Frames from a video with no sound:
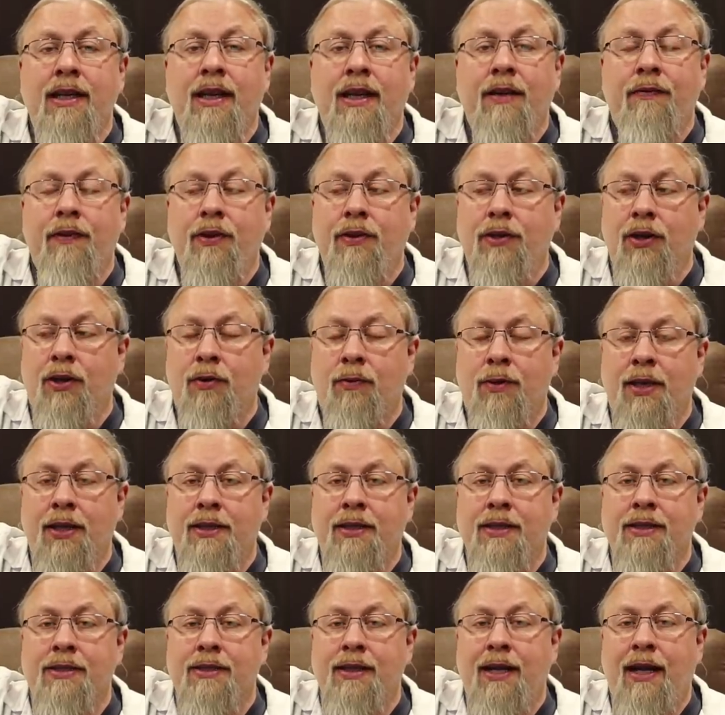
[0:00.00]
If you don't want
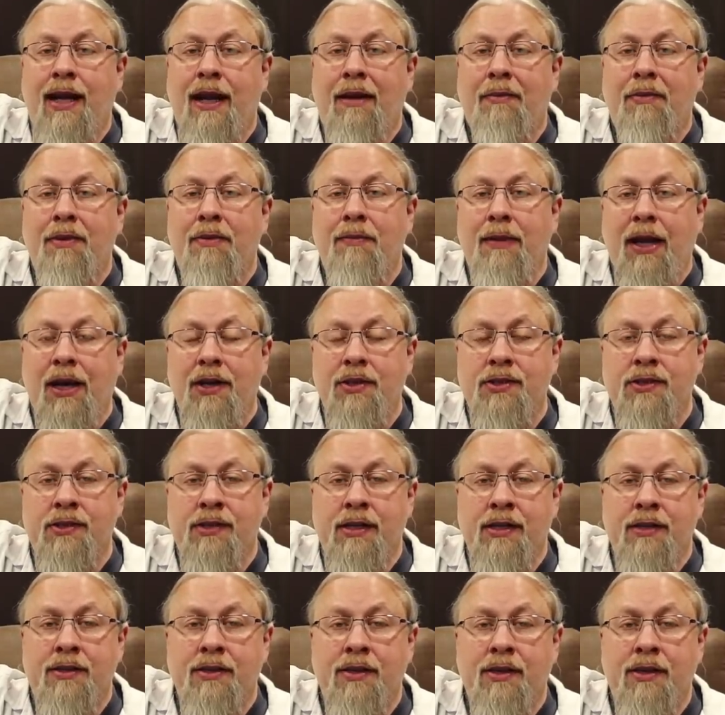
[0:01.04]
this to happen, make sure you